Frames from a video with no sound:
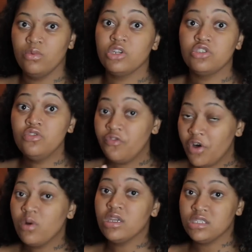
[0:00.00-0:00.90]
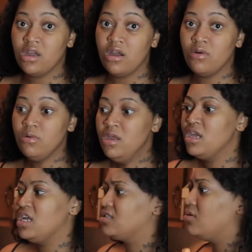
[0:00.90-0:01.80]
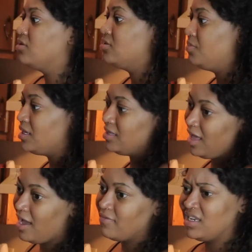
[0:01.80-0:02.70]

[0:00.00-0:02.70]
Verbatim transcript: What you focus on is going to be alive.